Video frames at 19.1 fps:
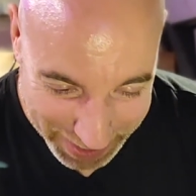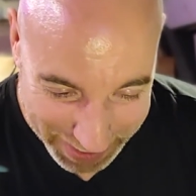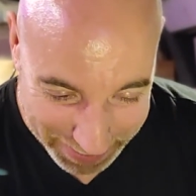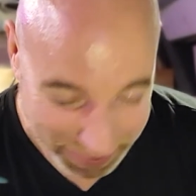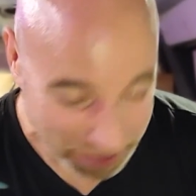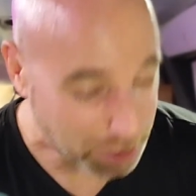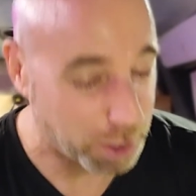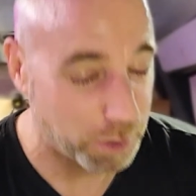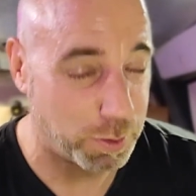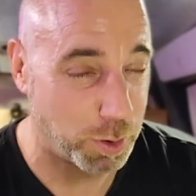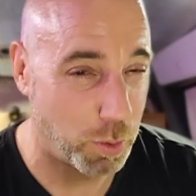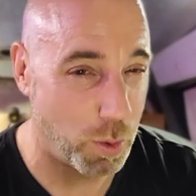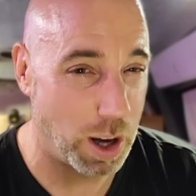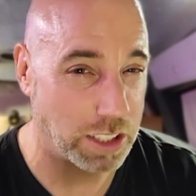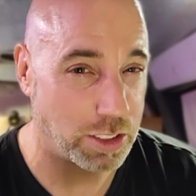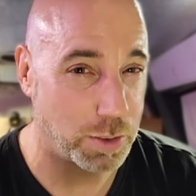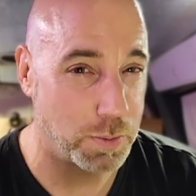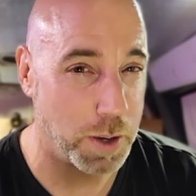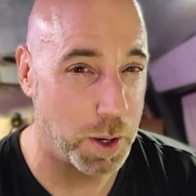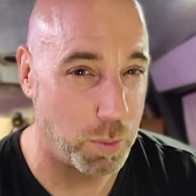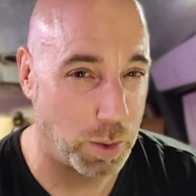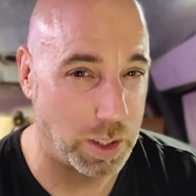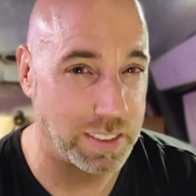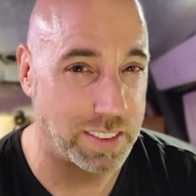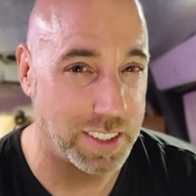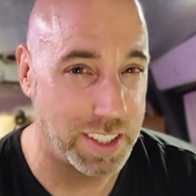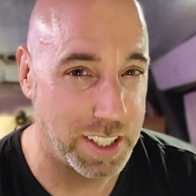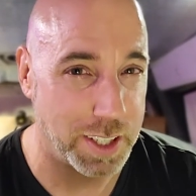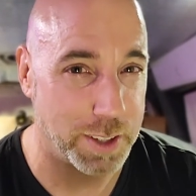Thank you for watching my
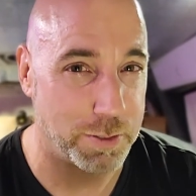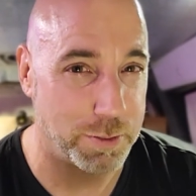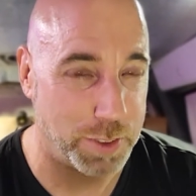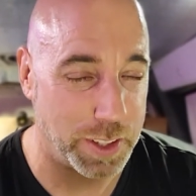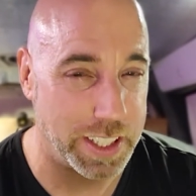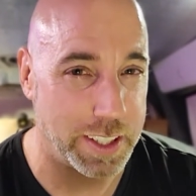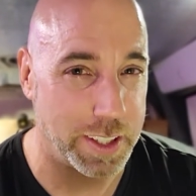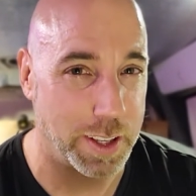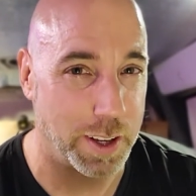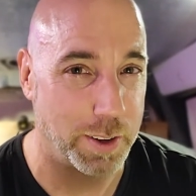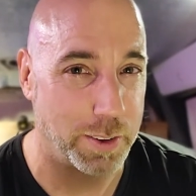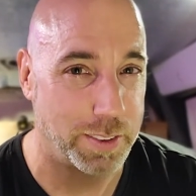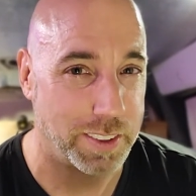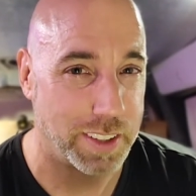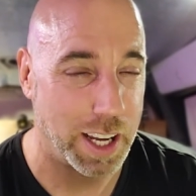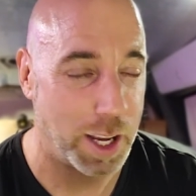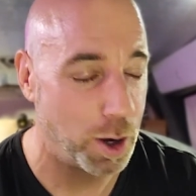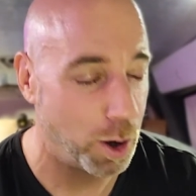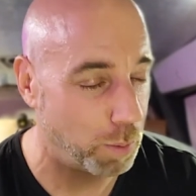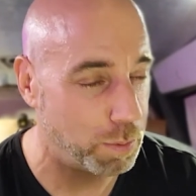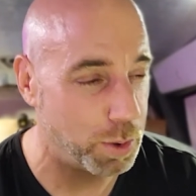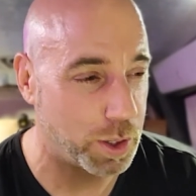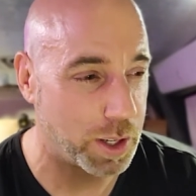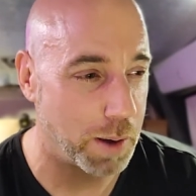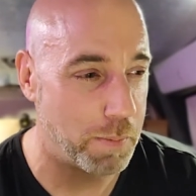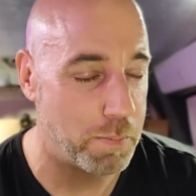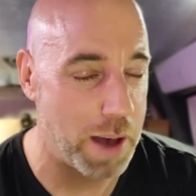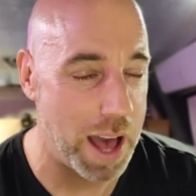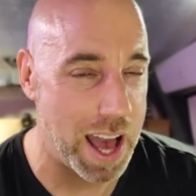once a year video. I hope you
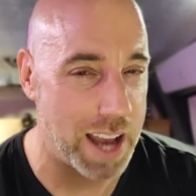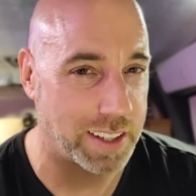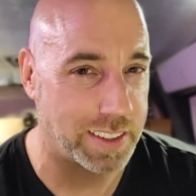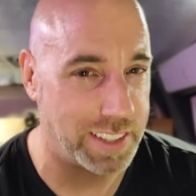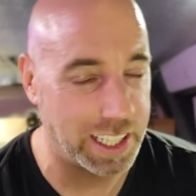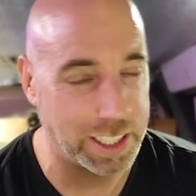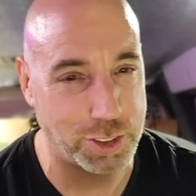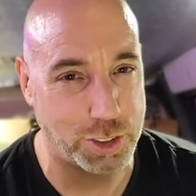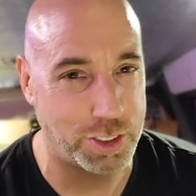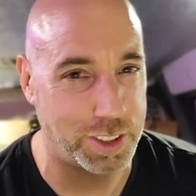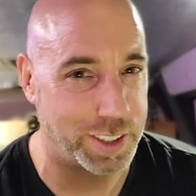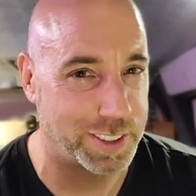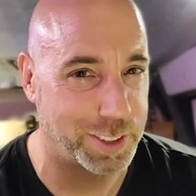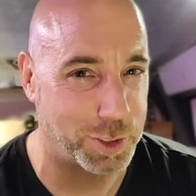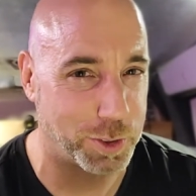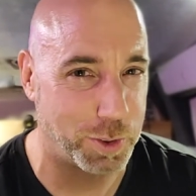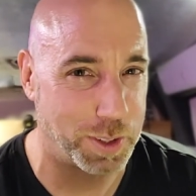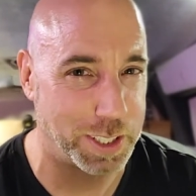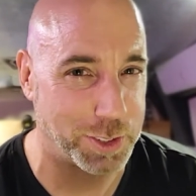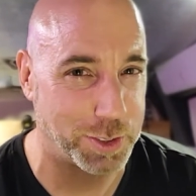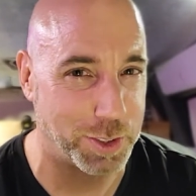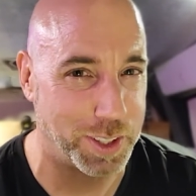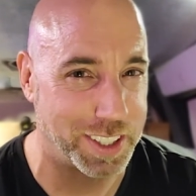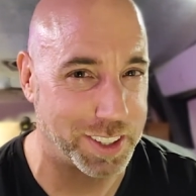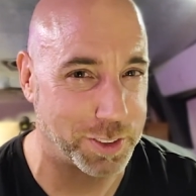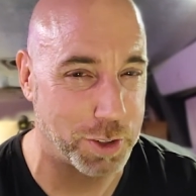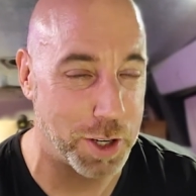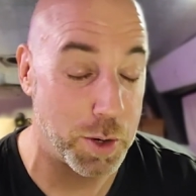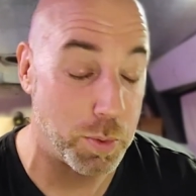come back next year,
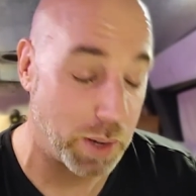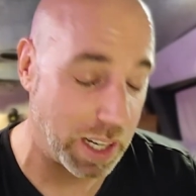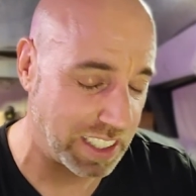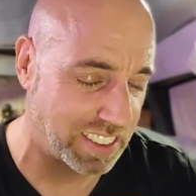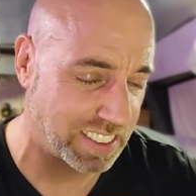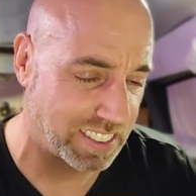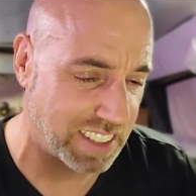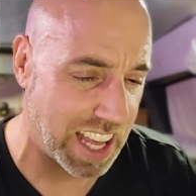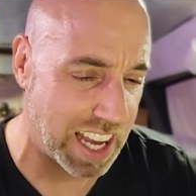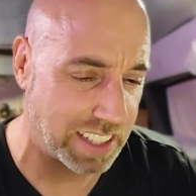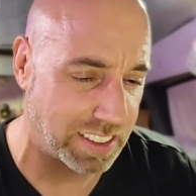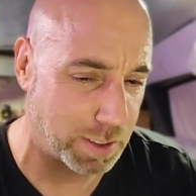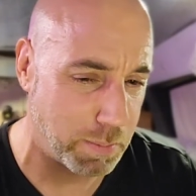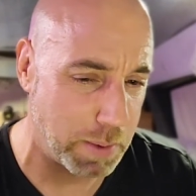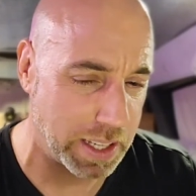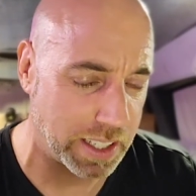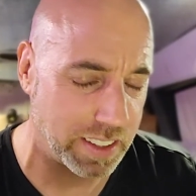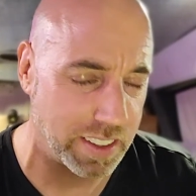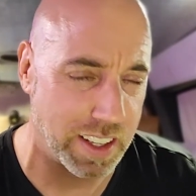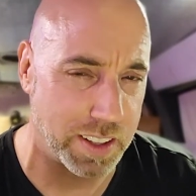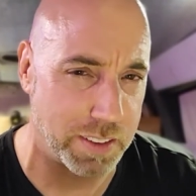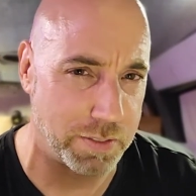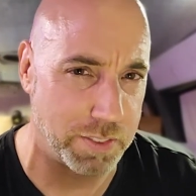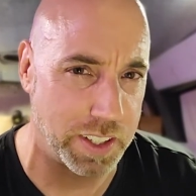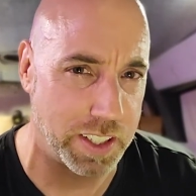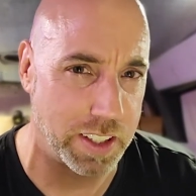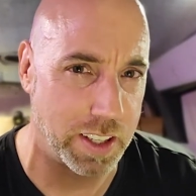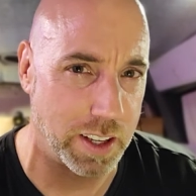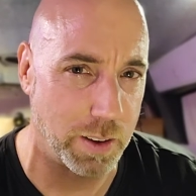2023, when I decide to make another
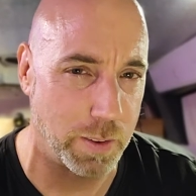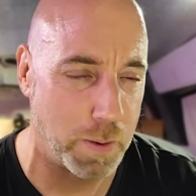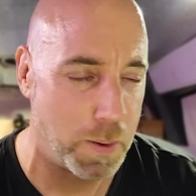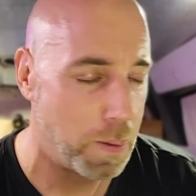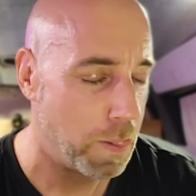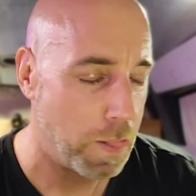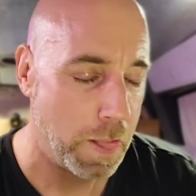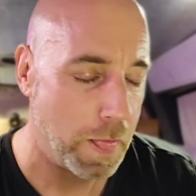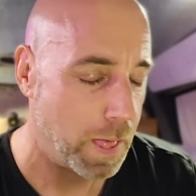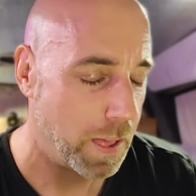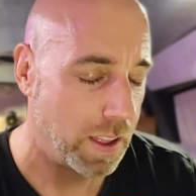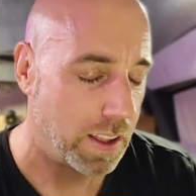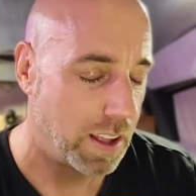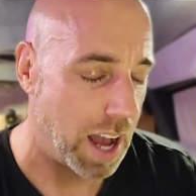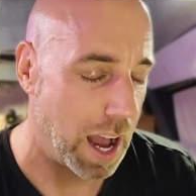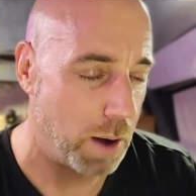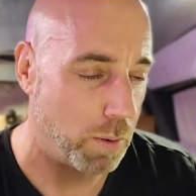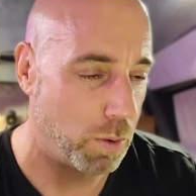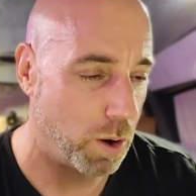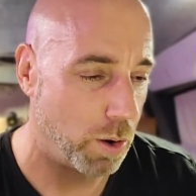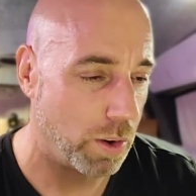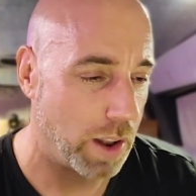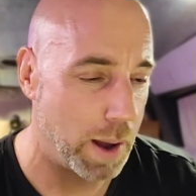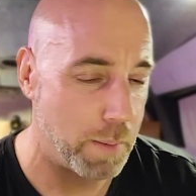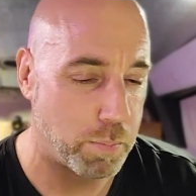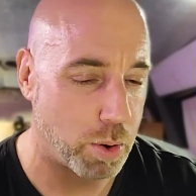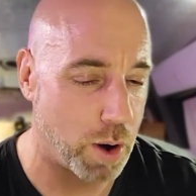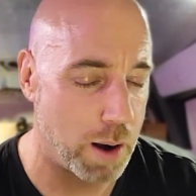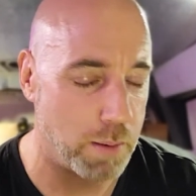video. I won't.
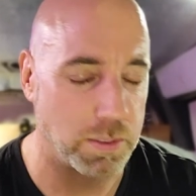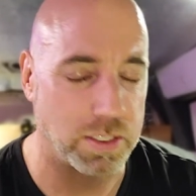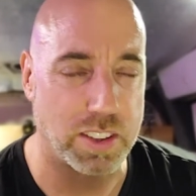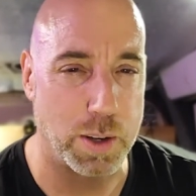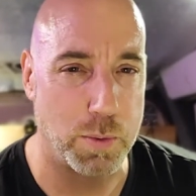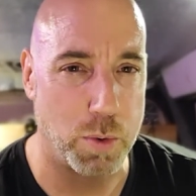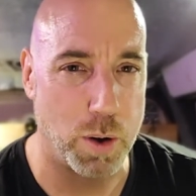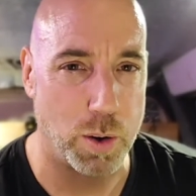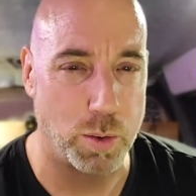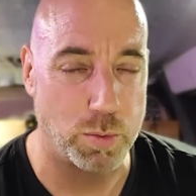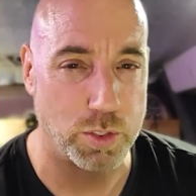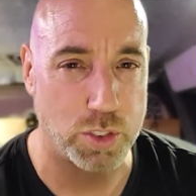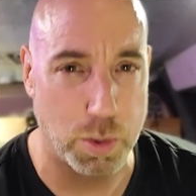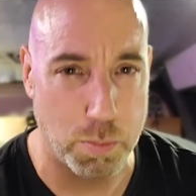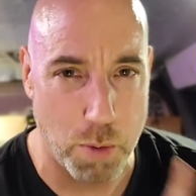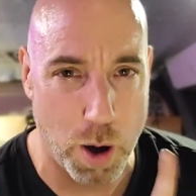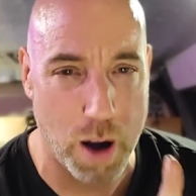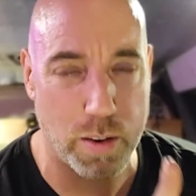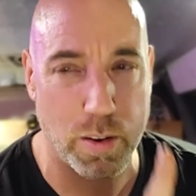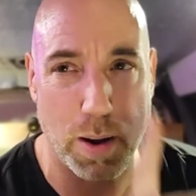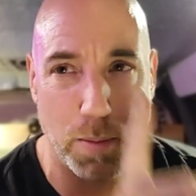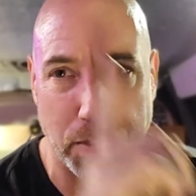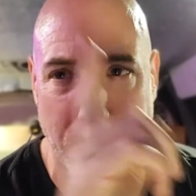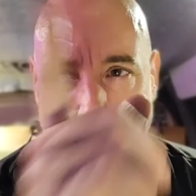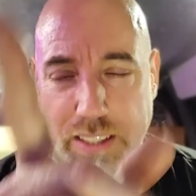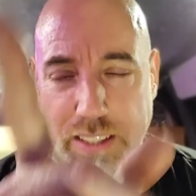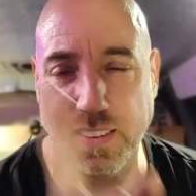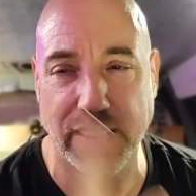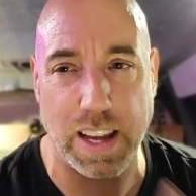I promise I won't. Tomorrow I'm
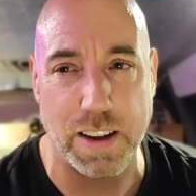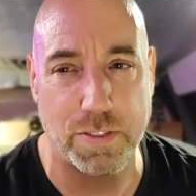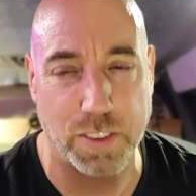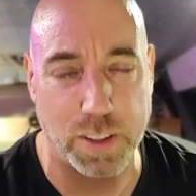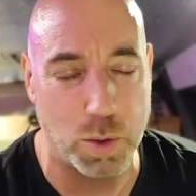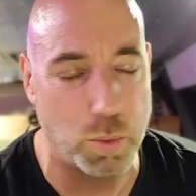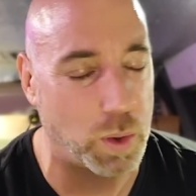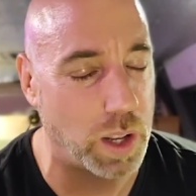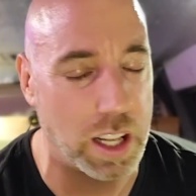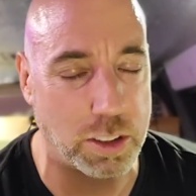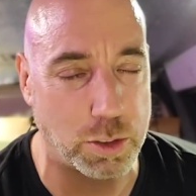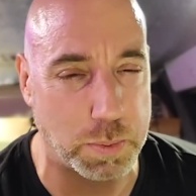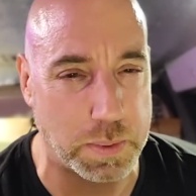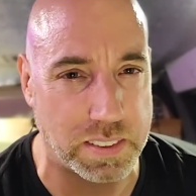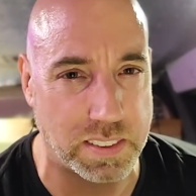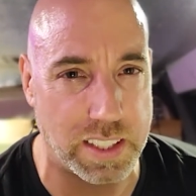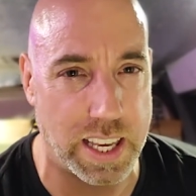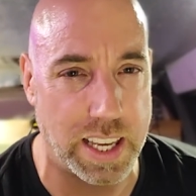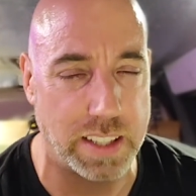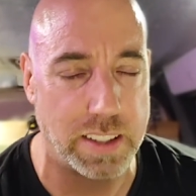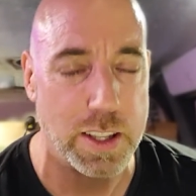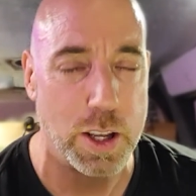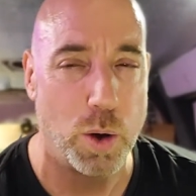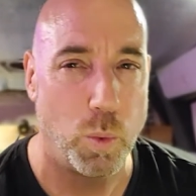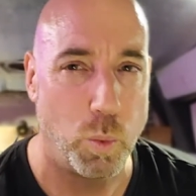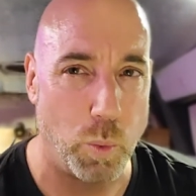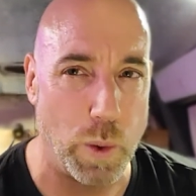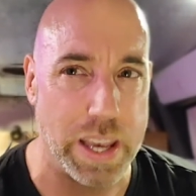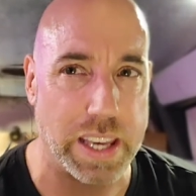going to definitely 100%
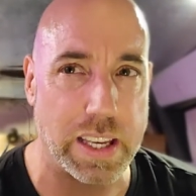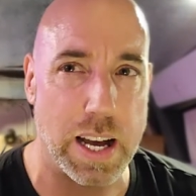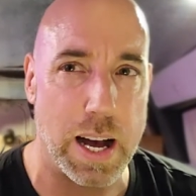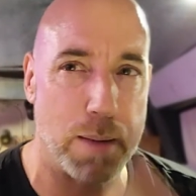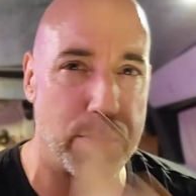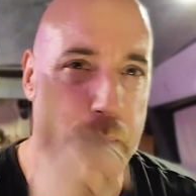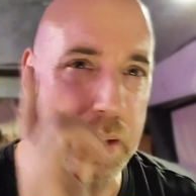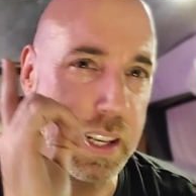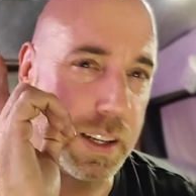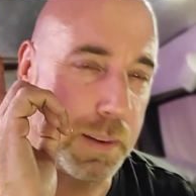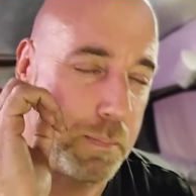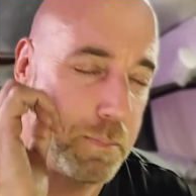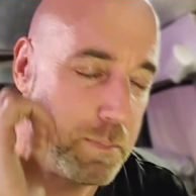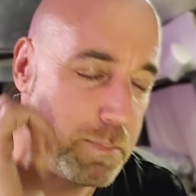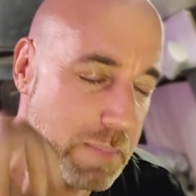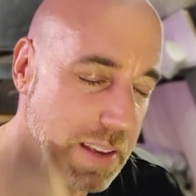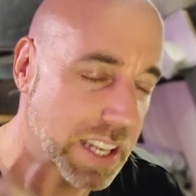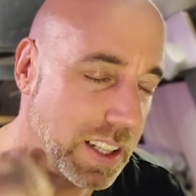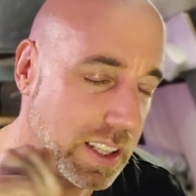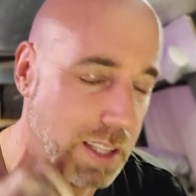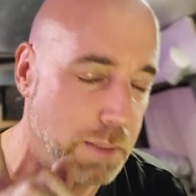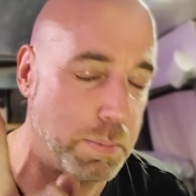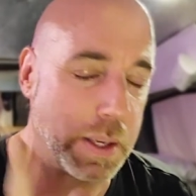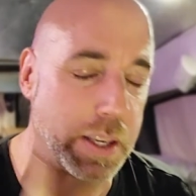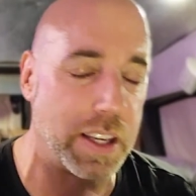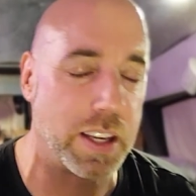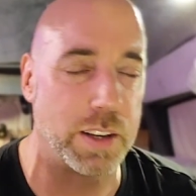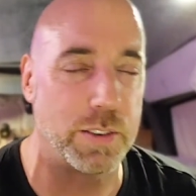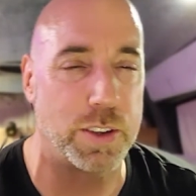wake up and immediately
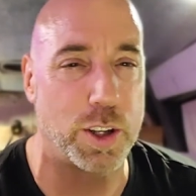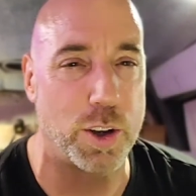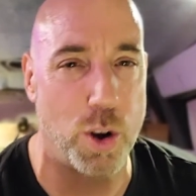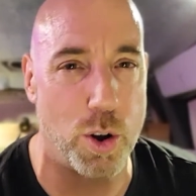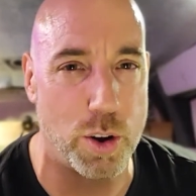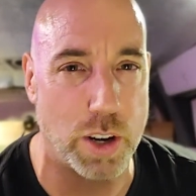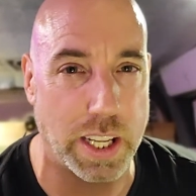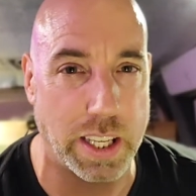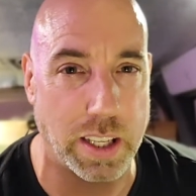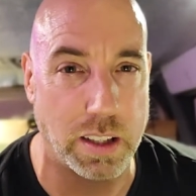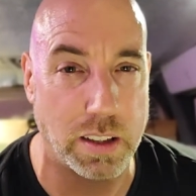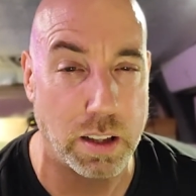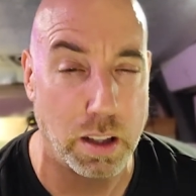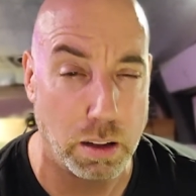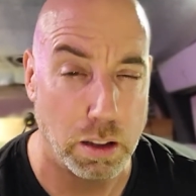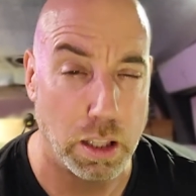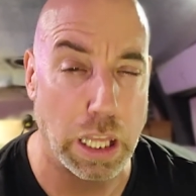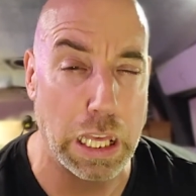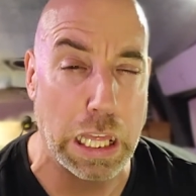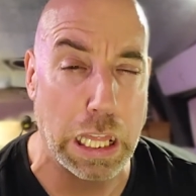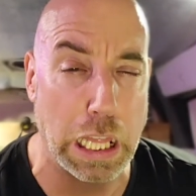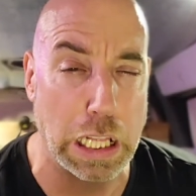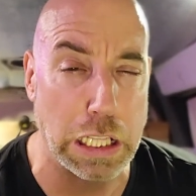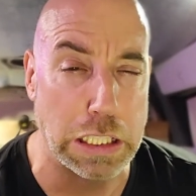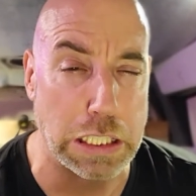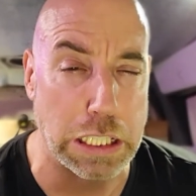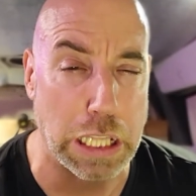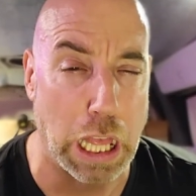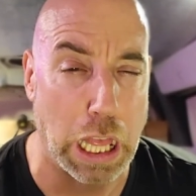begin recording like
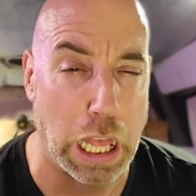this